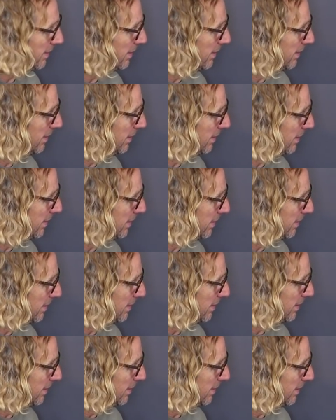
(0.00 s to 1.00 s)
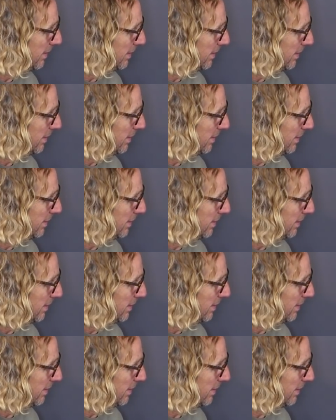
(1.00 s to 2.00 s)

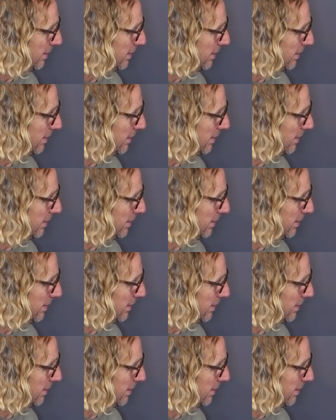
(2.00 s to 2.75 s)
No one is speaking in this clip.